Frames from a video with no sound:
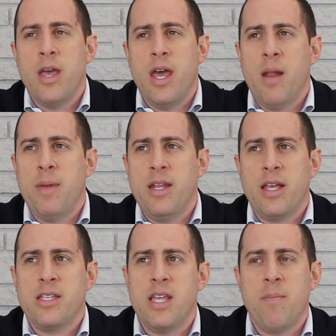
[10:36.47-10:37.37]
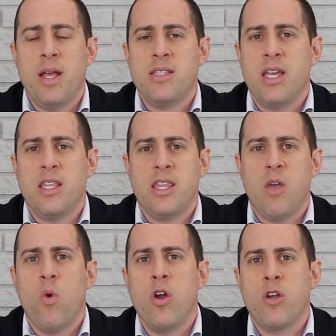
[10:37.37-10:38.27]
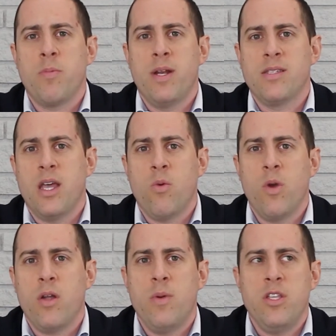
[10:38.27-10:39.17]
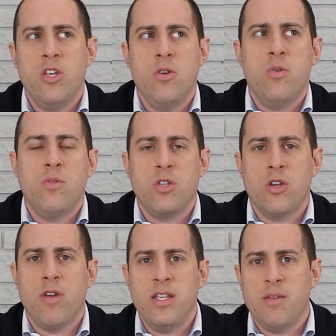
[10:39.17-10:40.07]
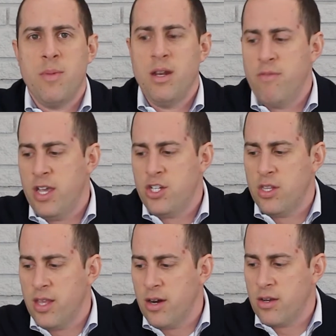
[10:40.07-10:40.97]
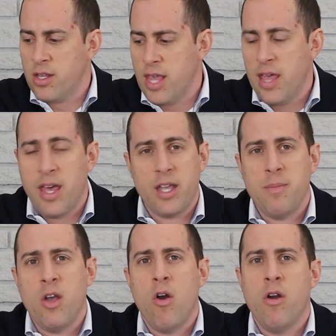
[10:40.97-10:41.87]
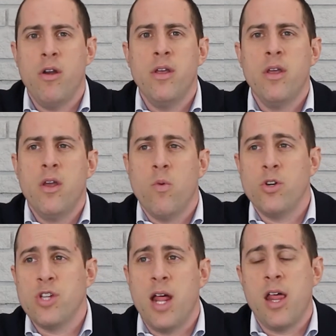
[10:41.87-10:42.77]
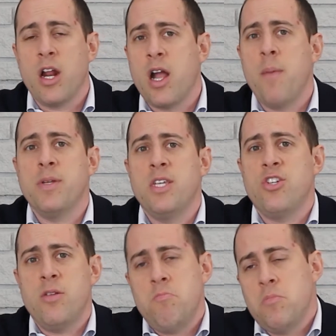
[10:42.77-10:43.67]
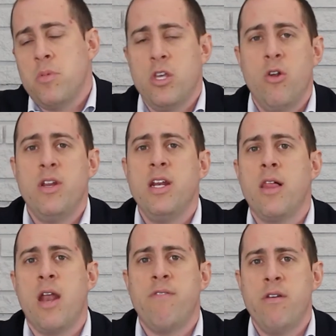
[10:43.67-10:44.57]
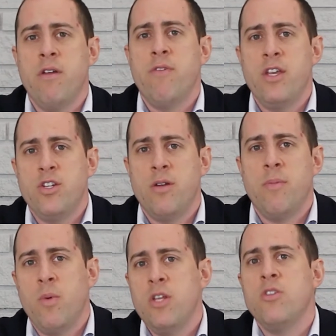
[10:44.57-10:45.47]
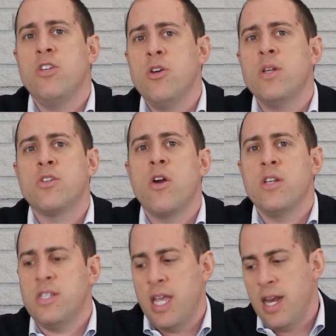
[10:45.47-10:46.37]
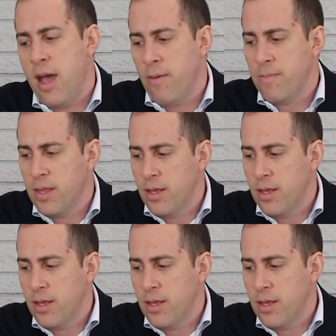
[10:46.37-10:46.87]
And I mean, like I said, I'm not saying that they work, but it's like, what can we do to create some innovation there? That can be hard. When there's not a lot of competition, you don't need a lot of innovation, but when you do, it's hard to stand out.